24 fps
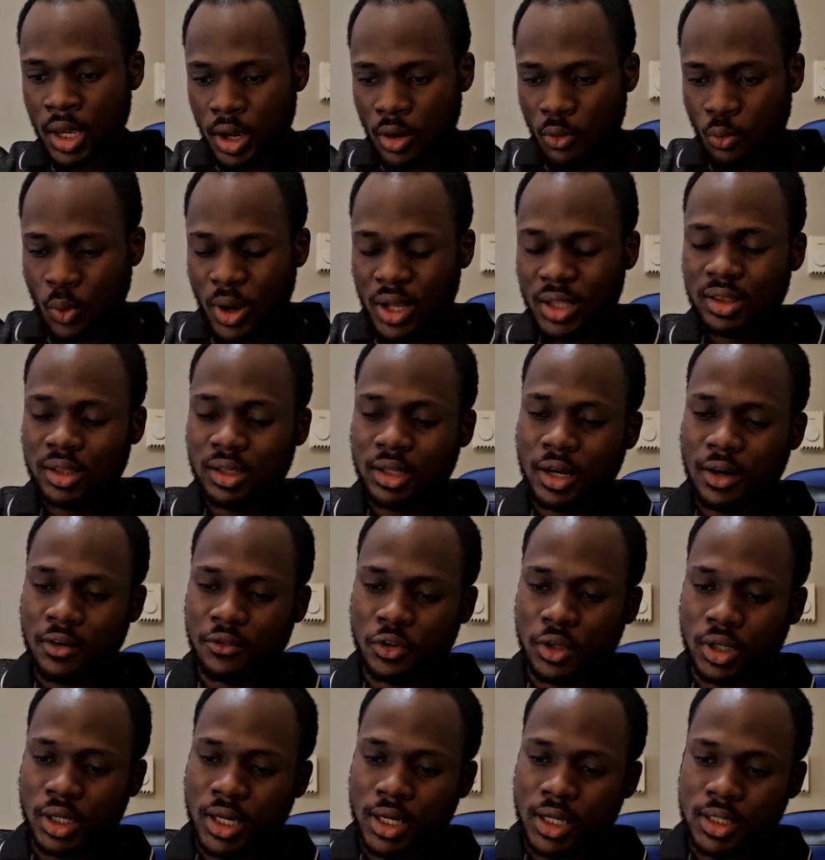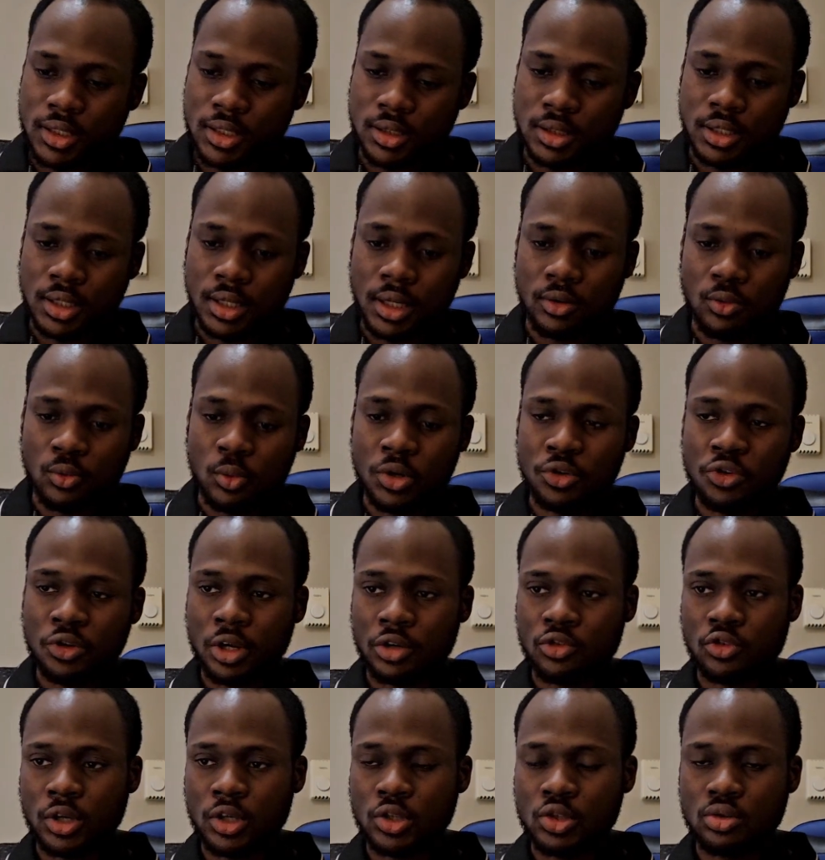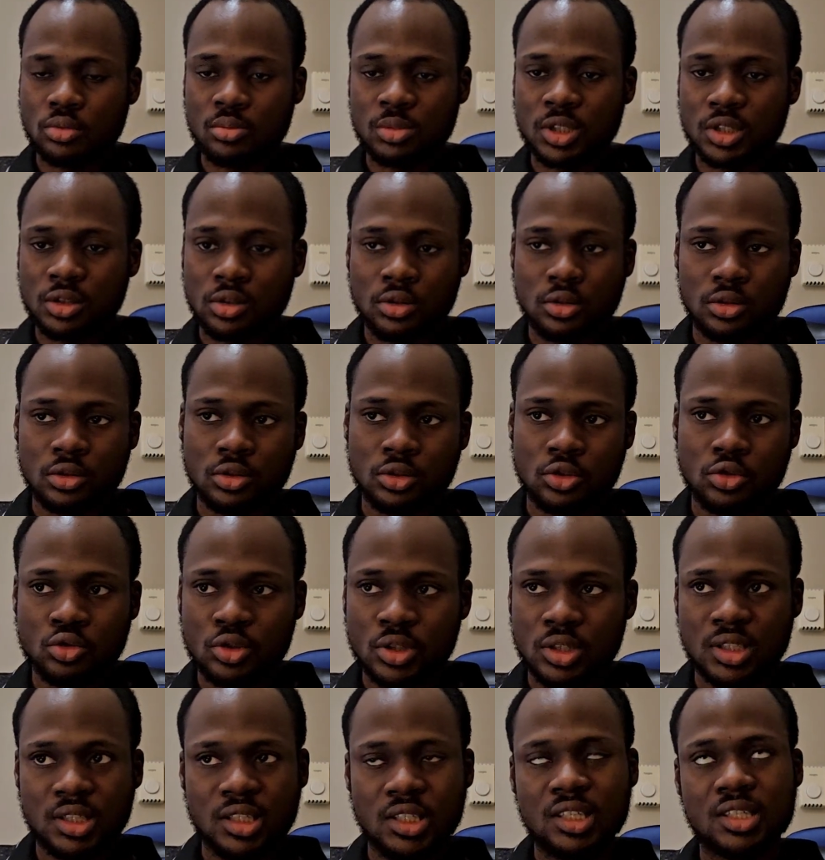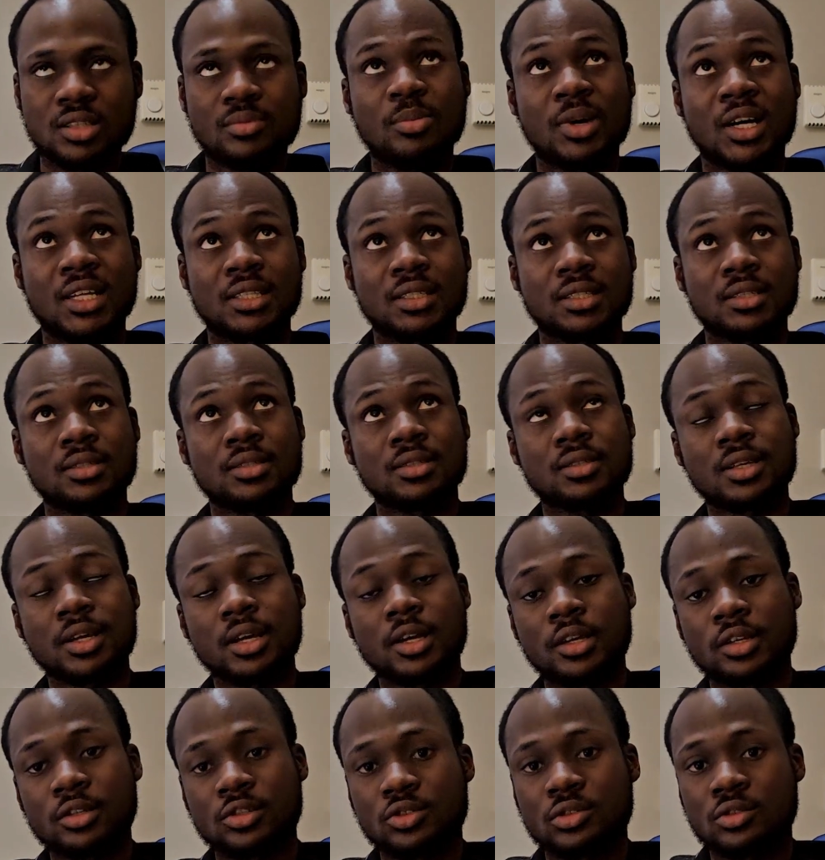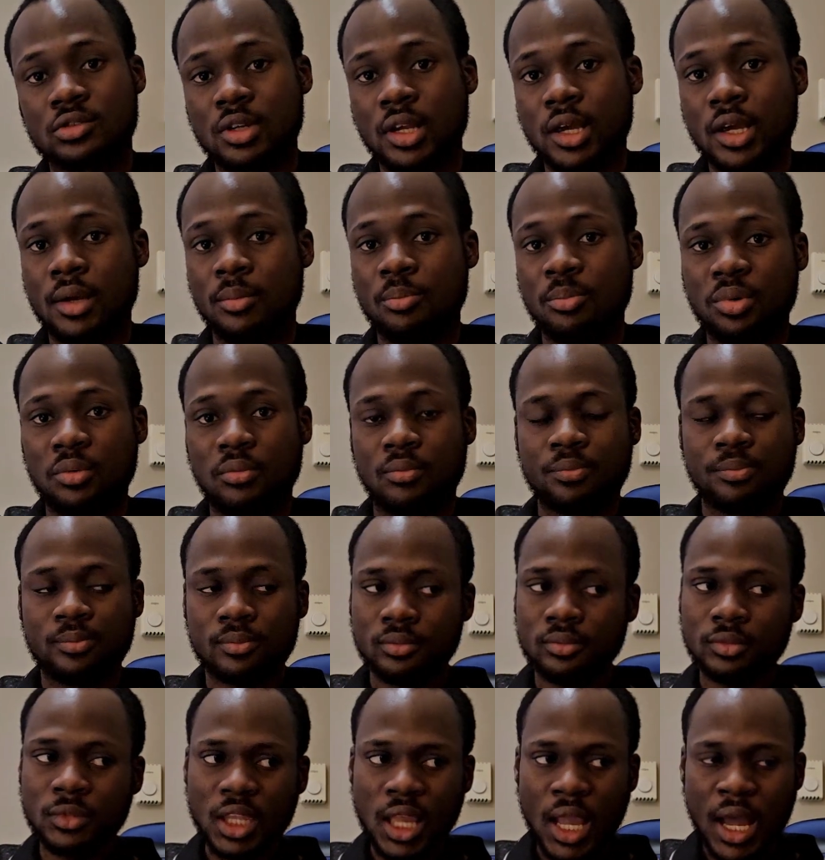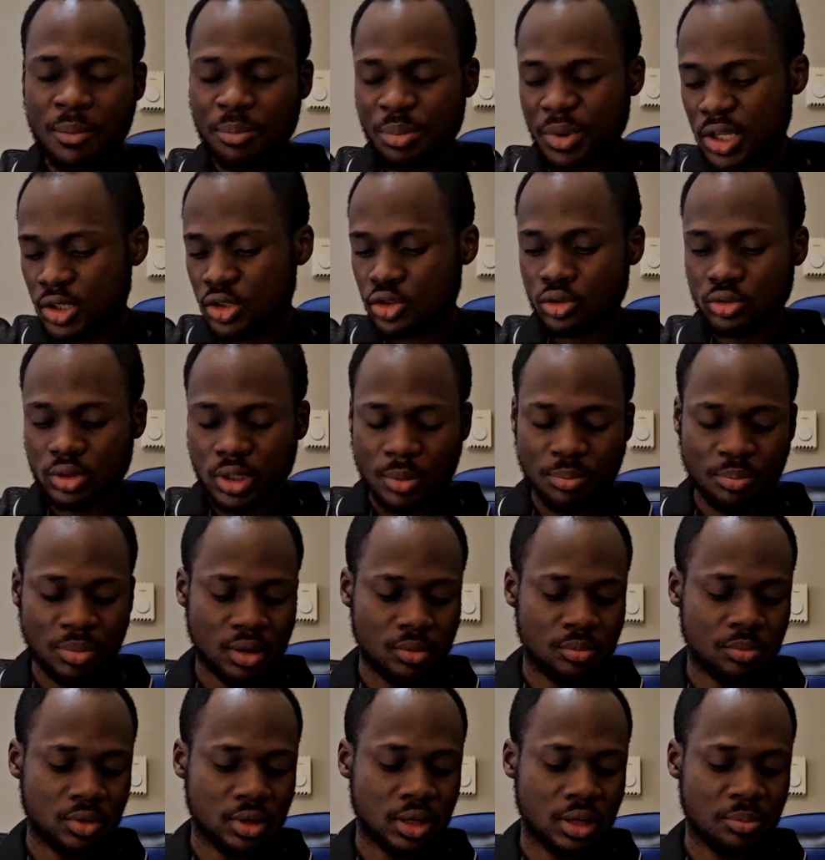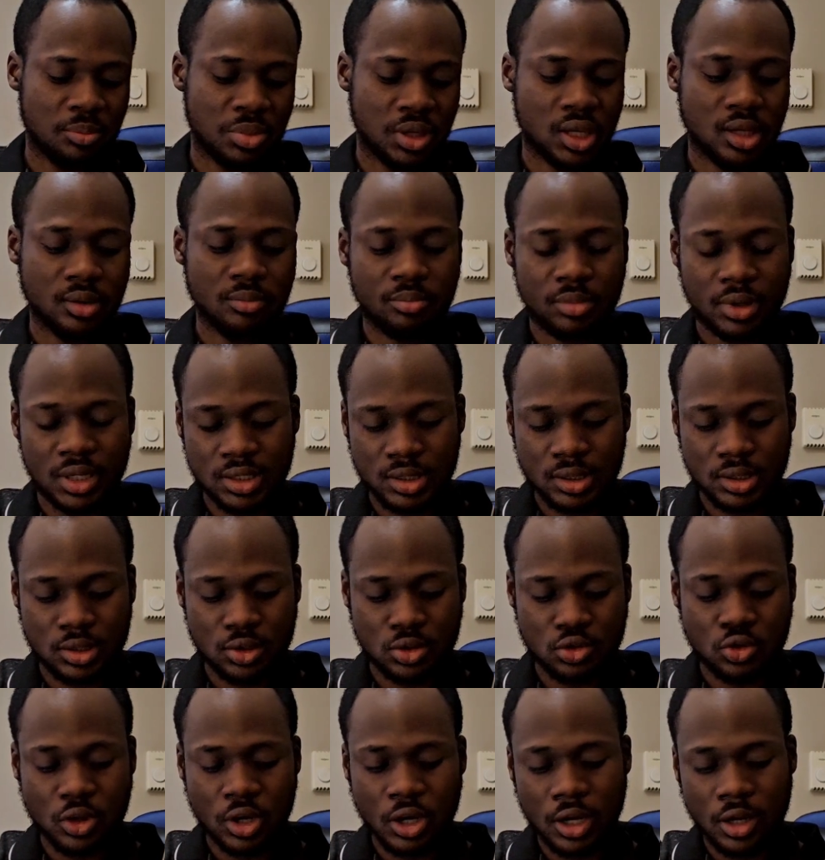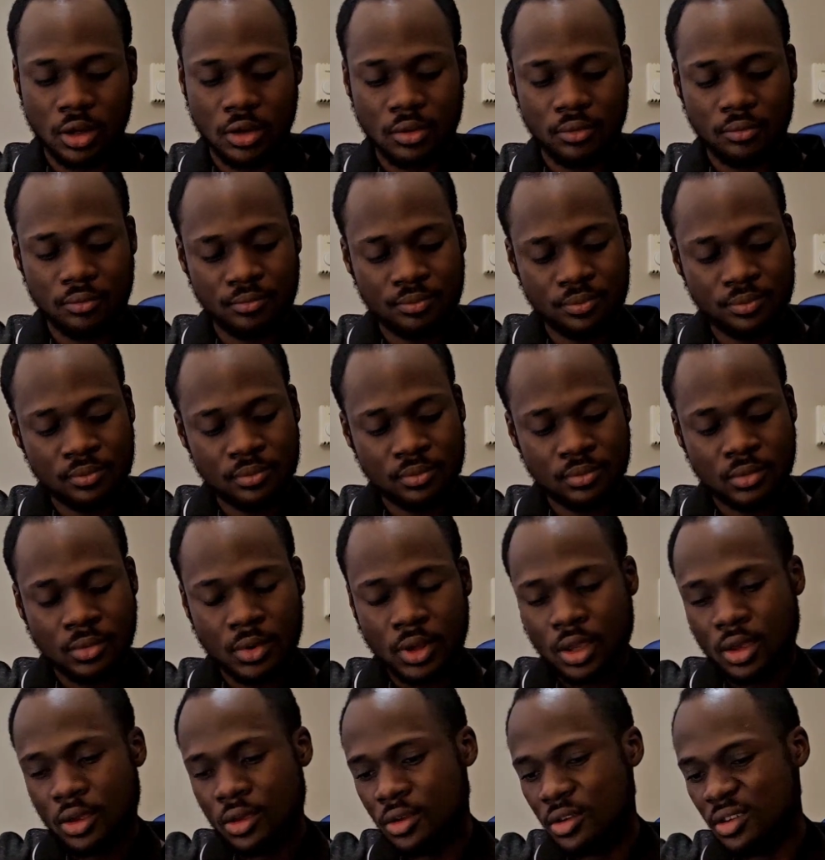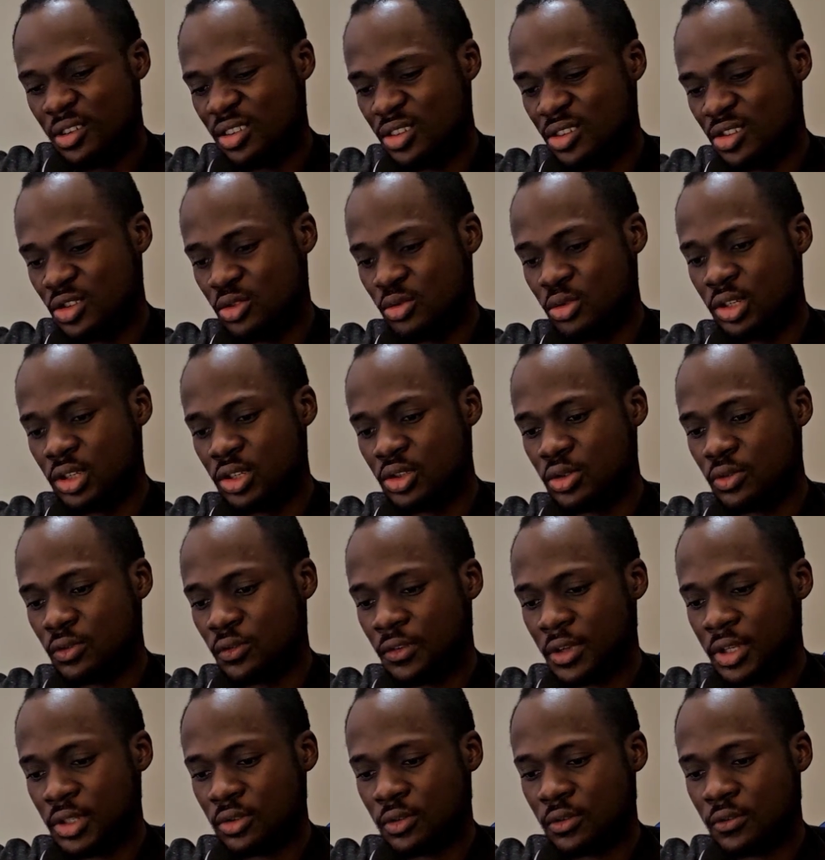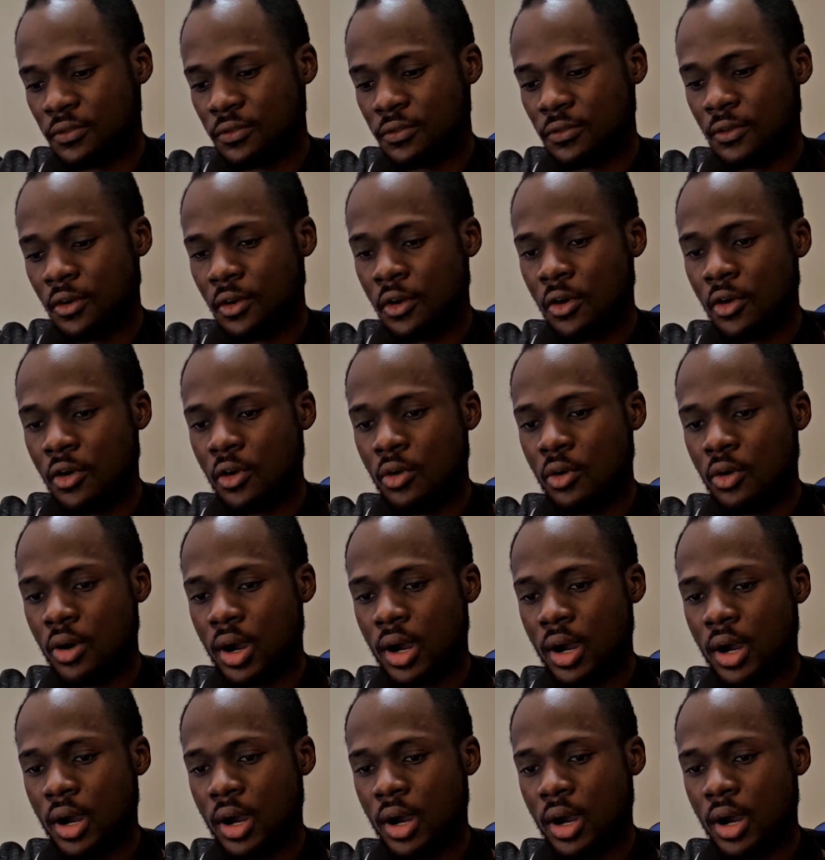One thing I've realized is that when you're trying to be using these patterns as arpeggio, the picking patterns, you need to first of all